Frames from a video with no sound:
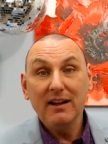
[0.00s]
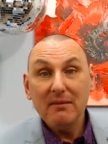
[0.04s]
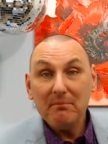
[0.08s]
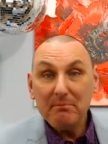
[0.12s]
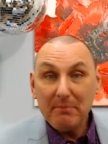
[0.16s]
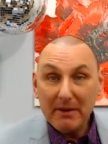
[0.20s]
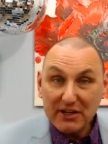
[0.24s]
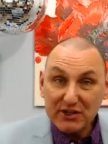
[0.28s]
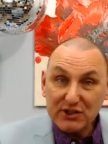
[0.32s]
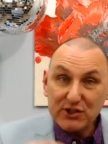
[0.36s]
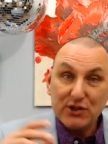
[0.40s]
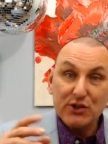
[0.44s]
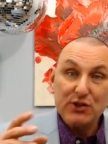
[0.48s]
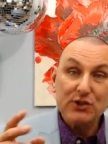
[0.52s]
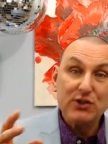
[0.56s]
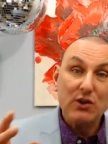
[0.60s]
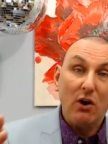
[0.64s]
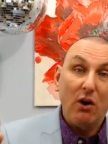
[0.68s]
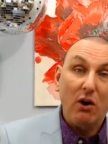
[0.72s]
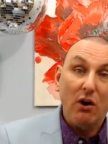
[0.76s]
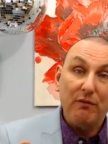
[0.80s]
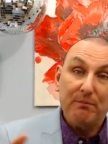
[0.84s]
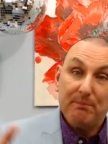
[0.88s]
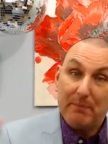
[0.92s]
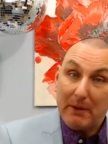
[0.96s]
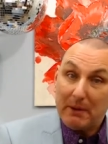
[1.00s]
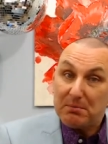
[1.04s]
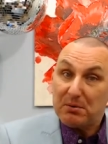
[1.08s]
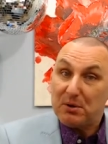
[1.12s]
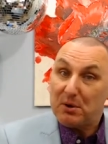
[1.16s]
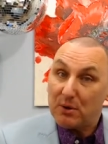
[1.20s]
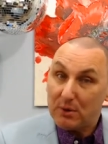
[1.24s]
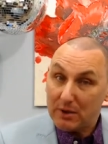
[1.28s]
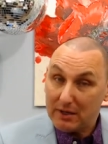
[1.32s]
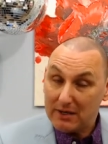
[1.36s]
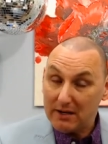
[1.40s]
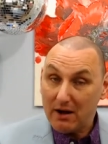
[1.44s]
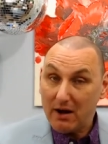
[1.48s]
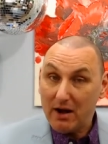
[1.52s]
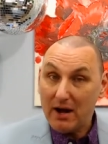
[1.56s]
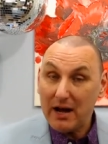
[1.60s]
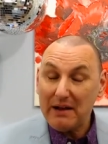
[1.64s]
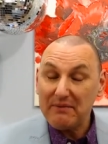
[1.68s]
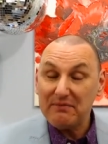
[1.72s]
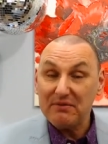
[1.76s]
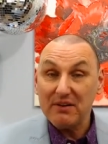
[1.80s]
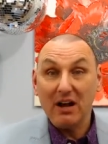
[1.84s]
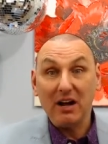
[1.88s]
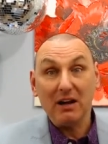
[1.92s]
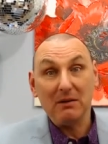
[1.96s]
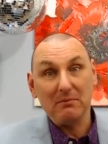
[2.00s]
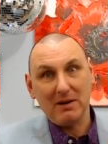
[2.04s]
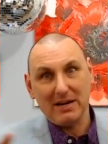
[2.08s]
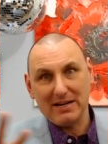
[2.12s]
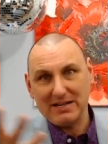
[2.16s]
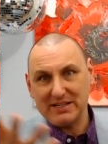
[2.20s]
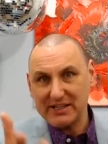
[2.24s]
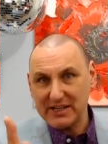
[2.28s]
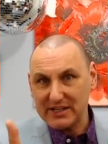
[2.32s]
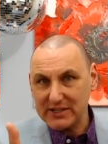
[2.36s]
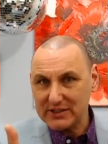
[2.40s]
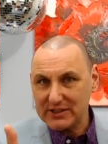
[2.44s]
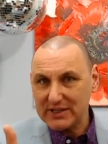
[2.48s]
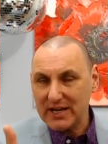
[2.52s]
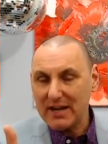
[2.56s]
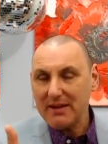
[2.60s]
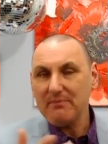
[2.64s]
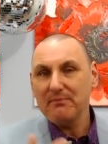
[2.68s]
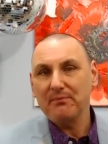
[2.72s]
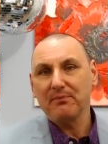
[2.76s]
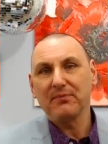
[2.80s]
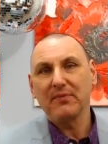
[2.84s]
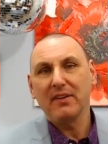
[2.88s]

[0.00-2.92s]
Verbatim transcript: pictures of people who are alive, like my sister,